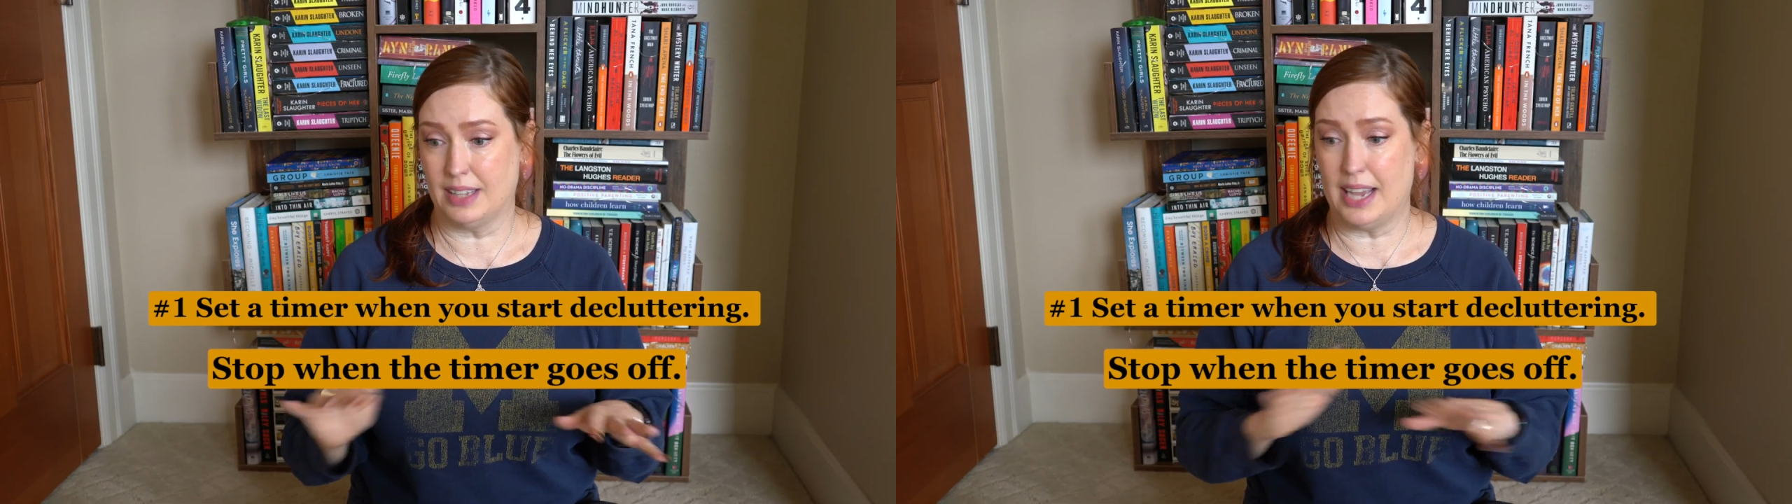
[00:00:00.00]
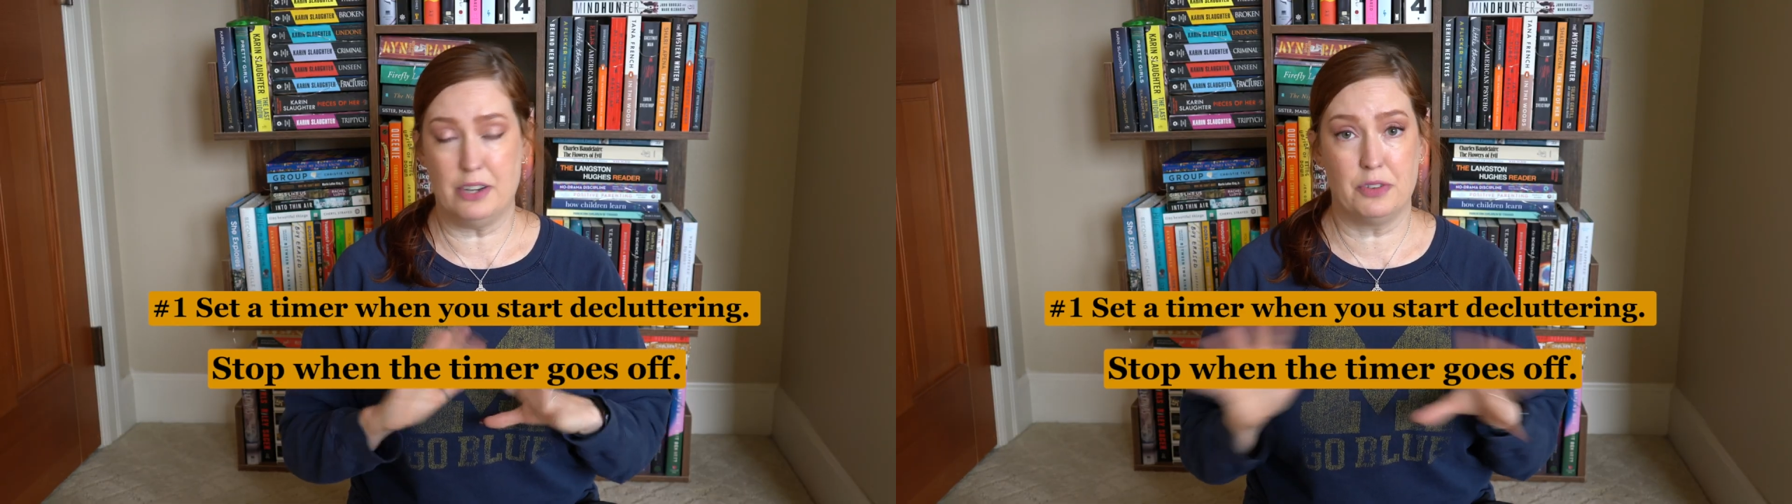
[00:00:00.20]

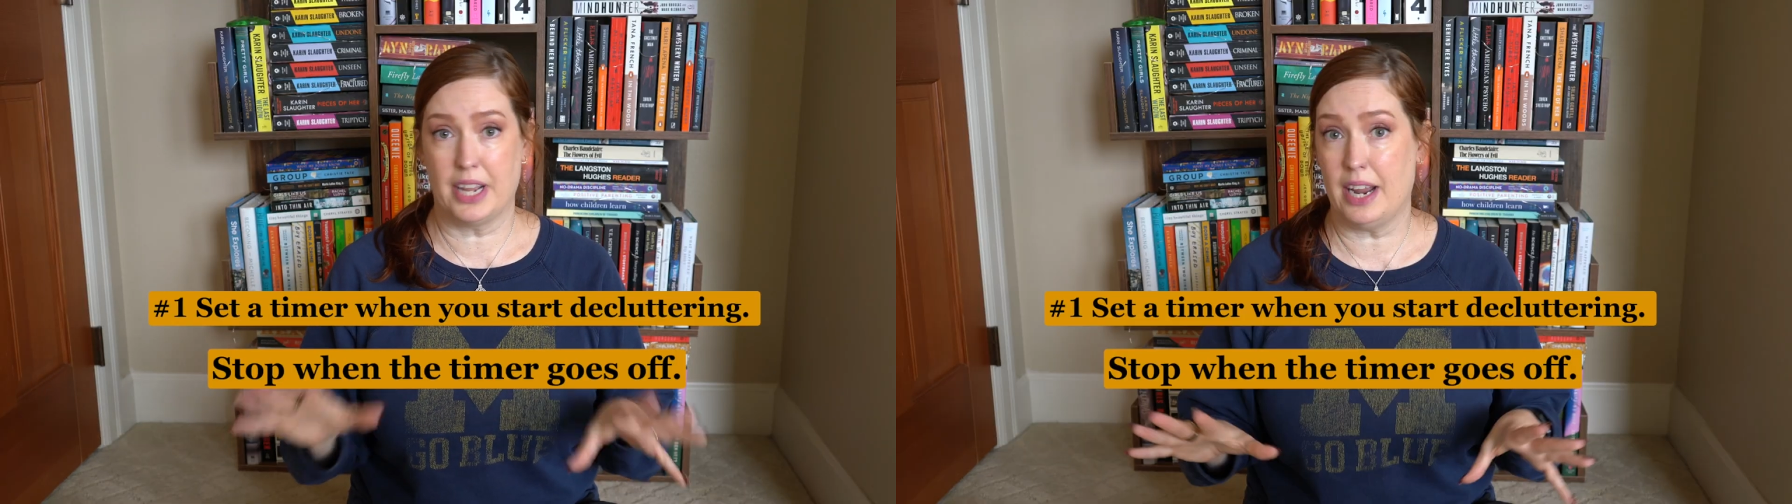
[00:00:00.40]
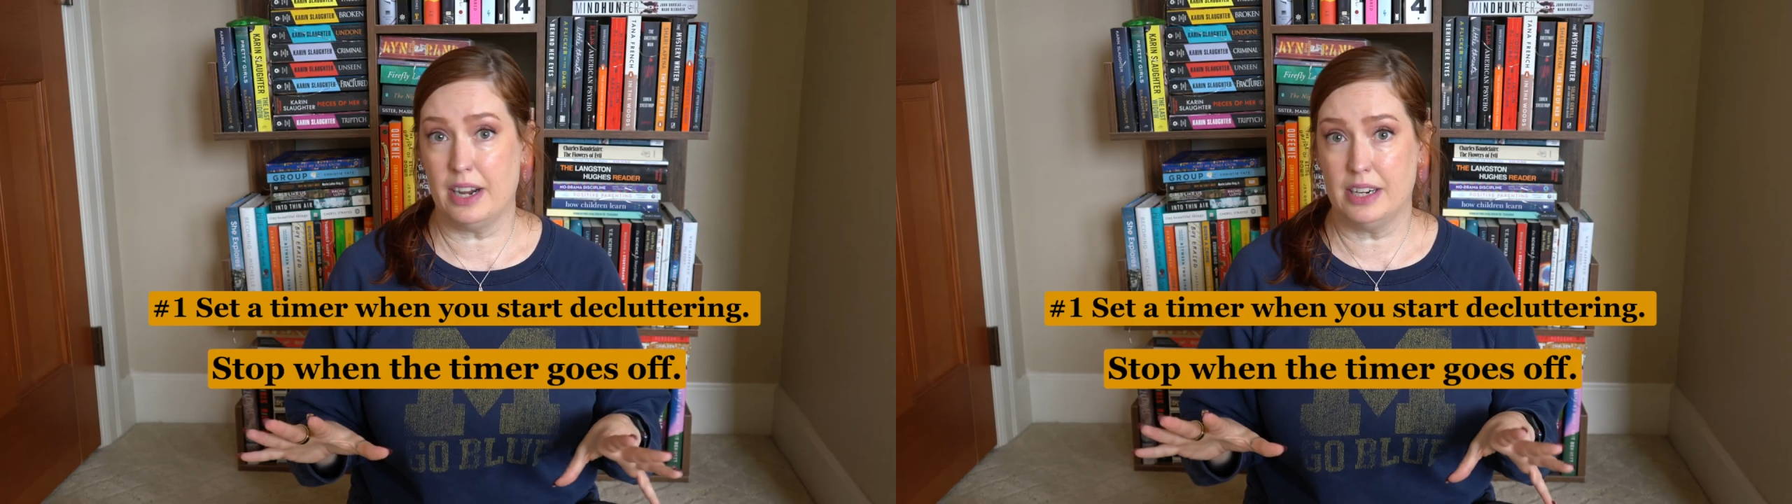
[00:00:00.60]
I don't
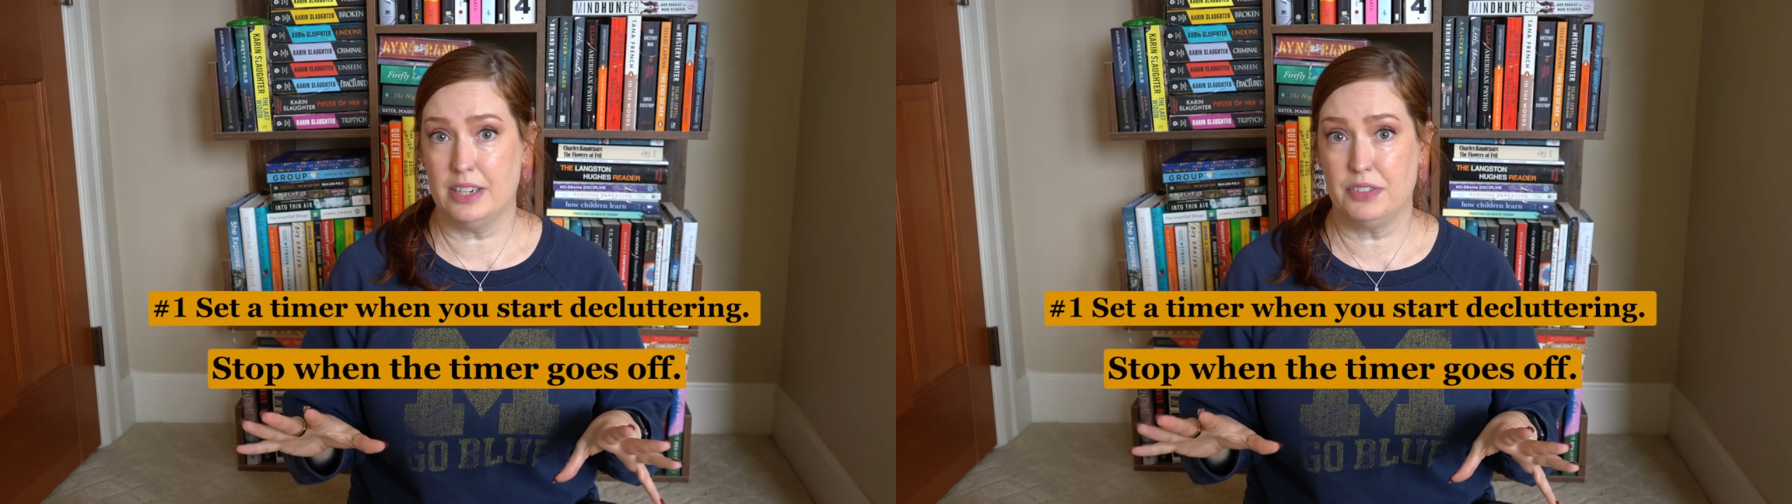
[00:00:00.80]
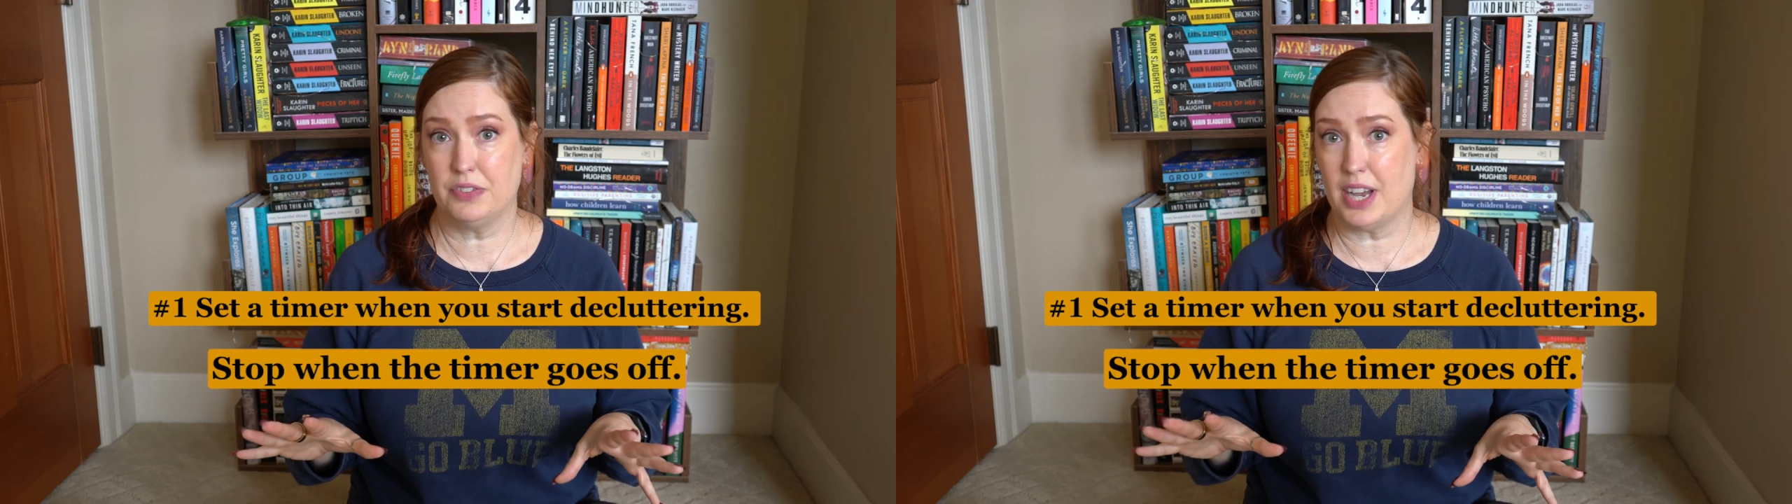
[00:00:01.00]
care
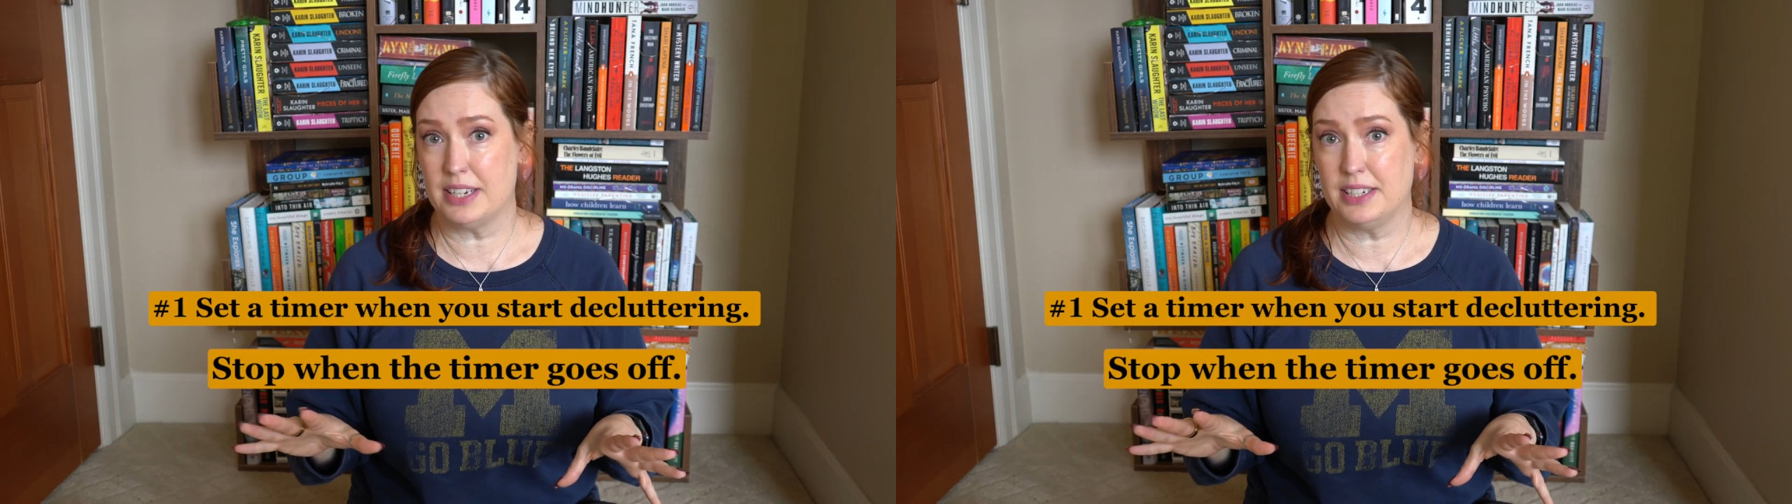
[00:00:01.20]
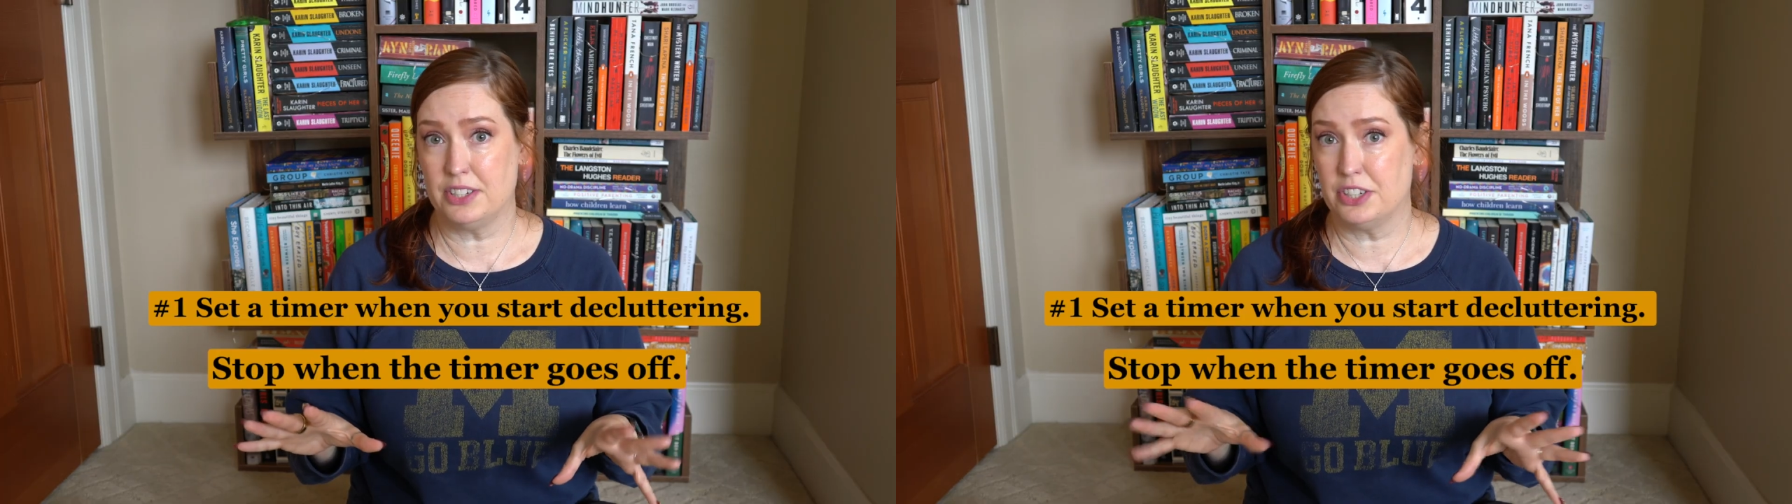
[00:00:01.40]
if you've
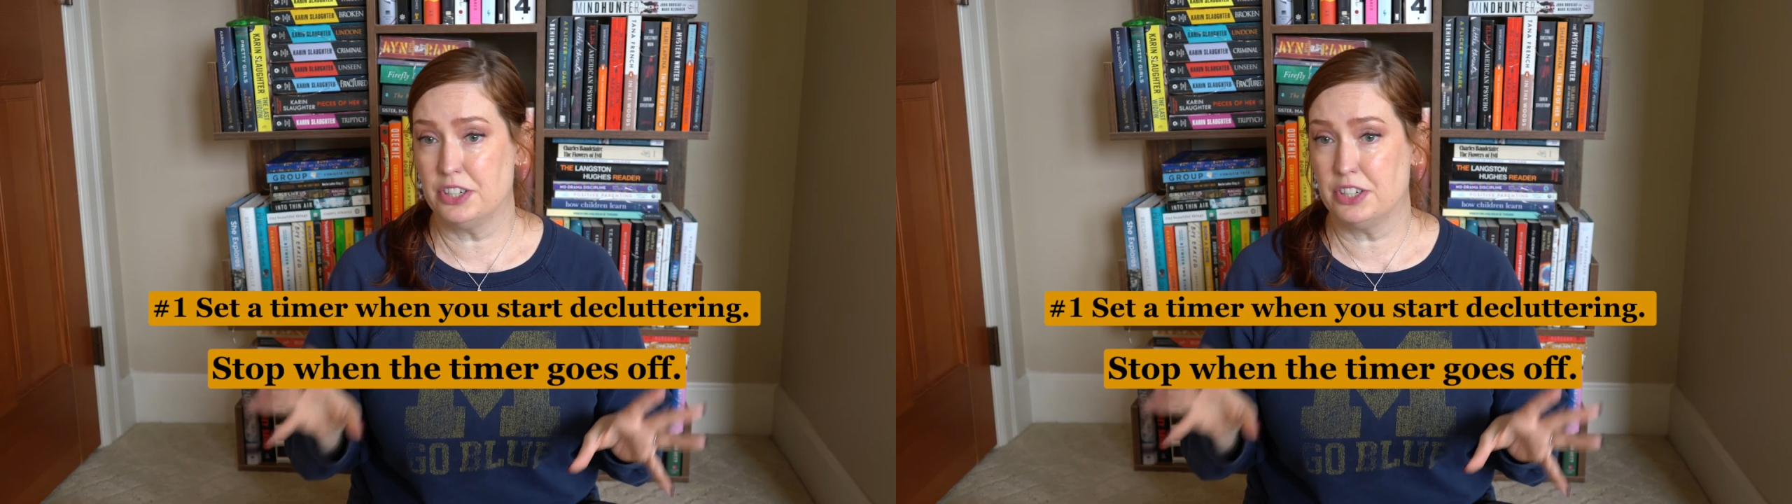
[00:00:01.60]
gotten into